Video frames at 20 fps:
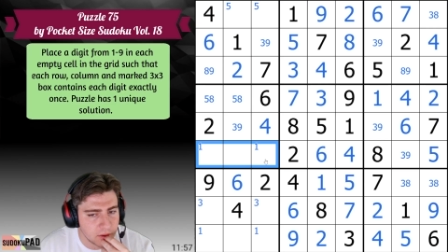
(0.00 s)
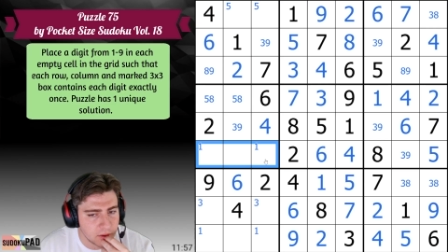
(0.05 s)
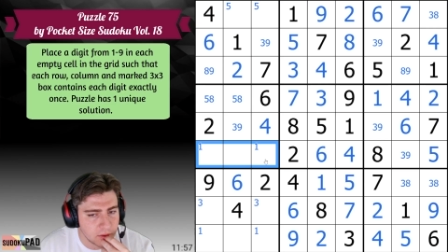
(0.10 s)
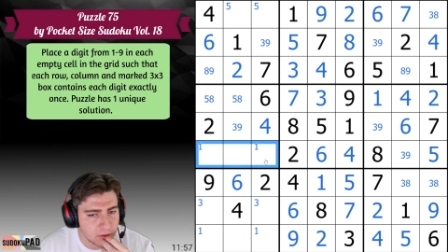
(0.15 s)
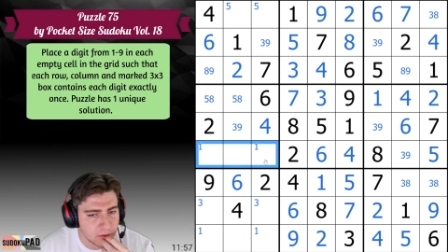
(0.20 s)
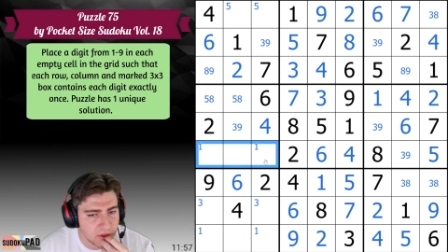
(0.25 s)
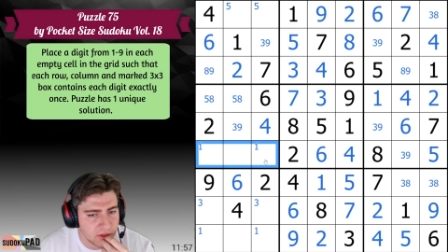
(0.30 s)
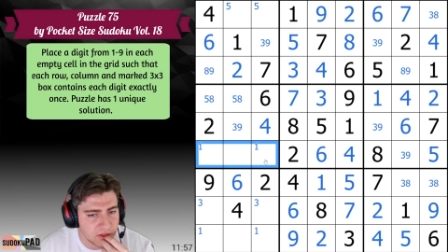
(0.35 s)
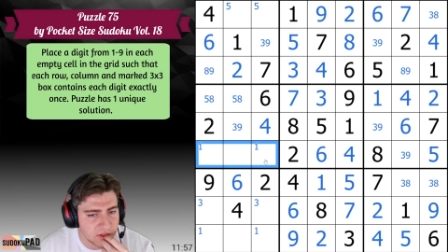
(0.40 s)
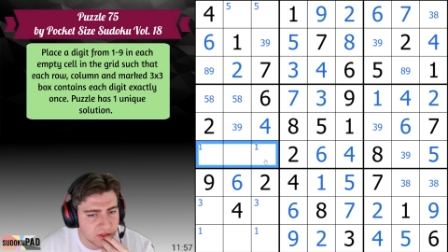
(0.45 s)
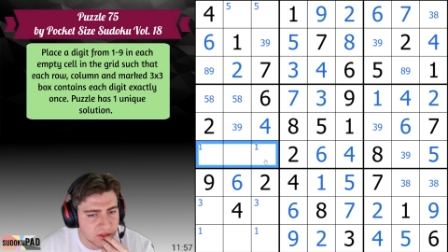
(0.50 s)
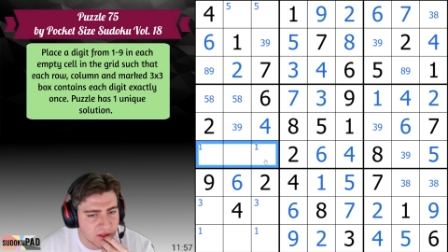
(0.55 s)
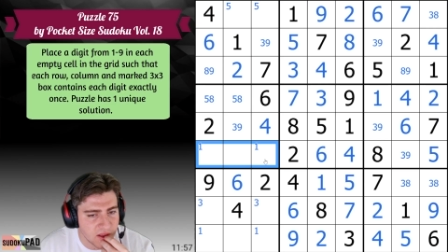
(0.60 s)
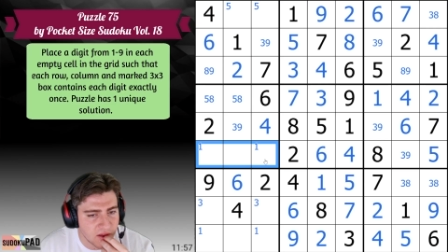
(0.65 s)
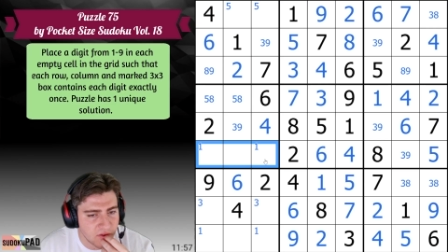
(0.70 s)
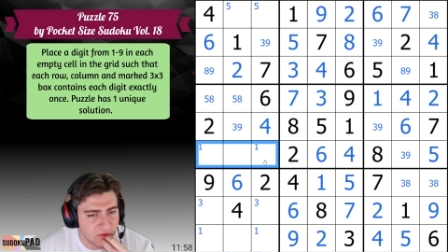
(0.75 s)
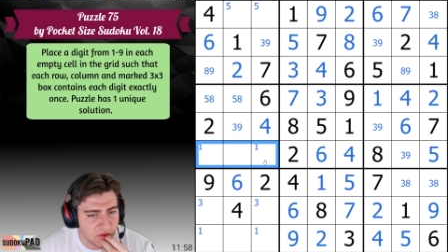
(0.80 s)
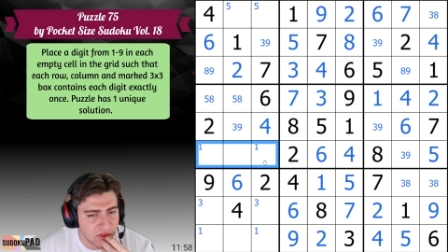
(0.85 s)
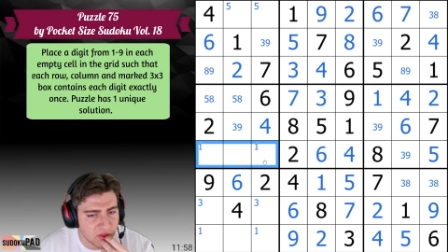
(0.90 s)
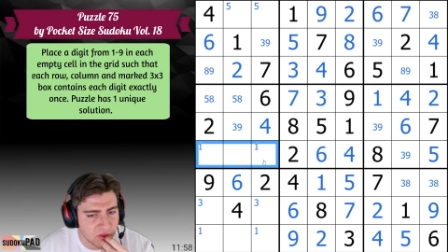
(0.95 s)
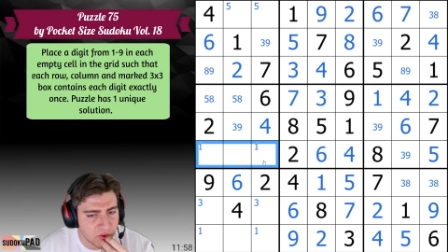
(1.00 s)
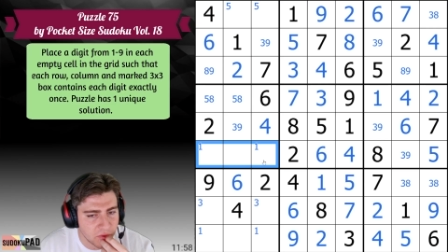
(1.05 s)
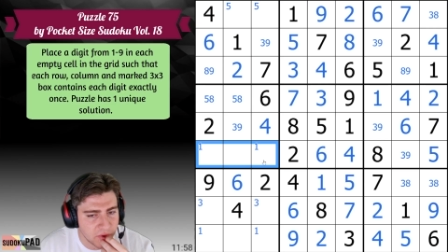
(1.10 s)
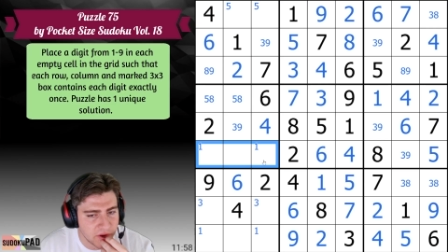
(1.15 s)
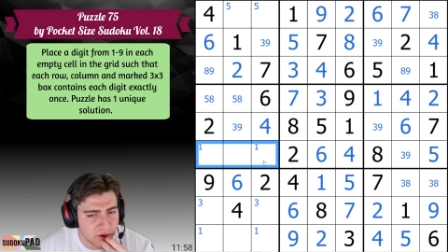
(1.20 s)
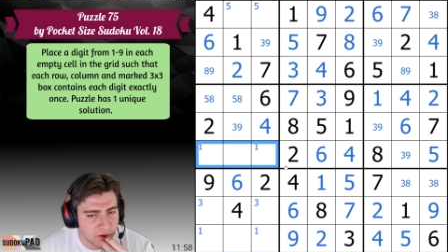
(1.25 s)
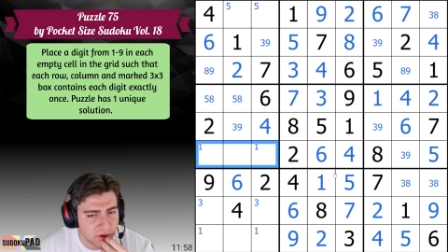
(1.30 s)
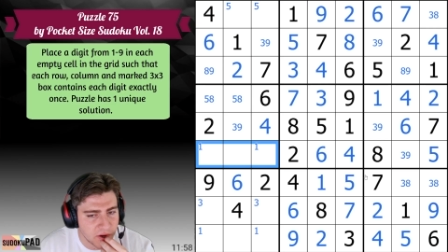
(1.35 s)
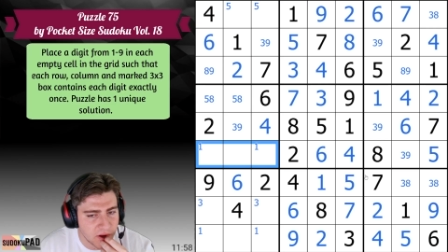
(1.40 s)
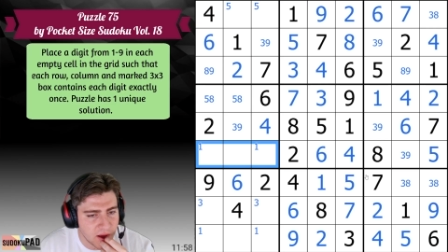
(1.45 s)
1, 7, 3,
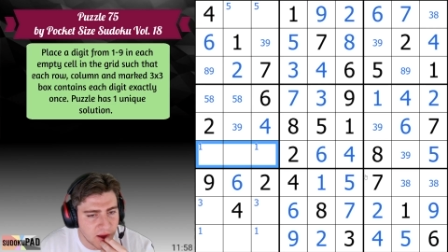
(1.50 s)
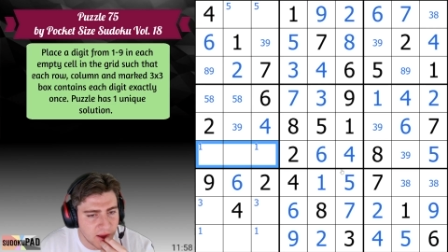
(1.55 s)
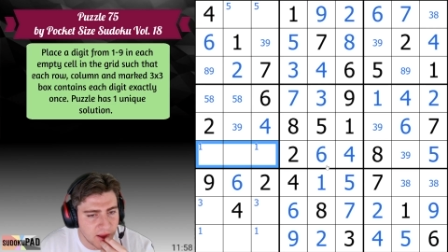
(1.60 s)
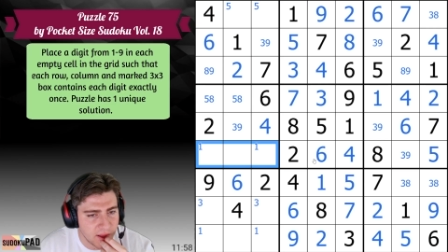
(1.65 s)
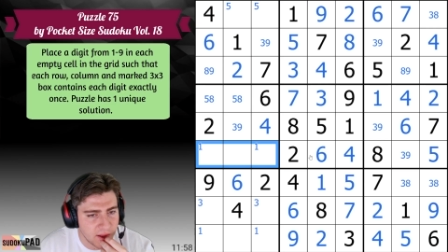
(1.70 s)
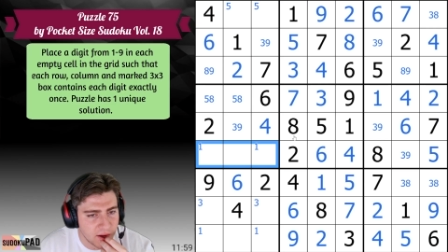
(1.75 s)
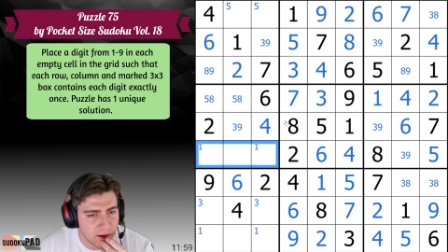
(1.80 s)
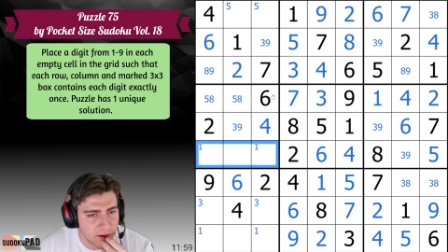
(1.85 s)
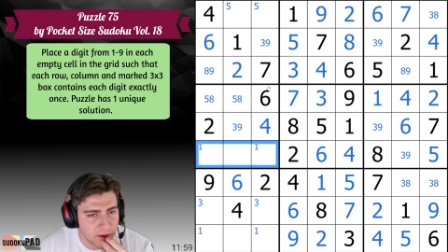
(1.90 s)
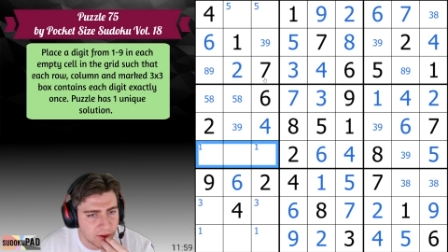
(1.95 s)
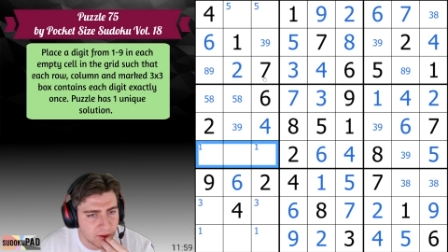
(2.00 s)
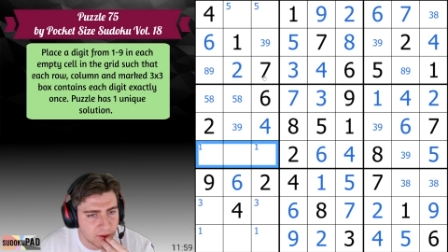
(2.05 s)
or 9.